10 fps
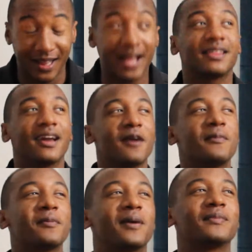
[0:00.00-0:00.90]
Like there have
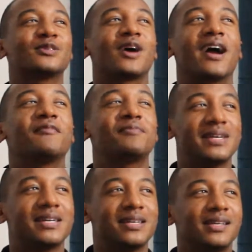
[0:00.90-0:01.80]
been moments where I've
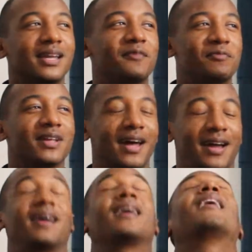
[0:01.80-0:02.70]
peed and been
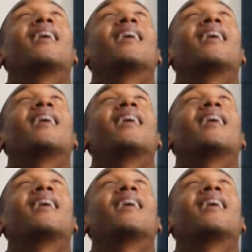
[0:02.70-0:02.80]
like,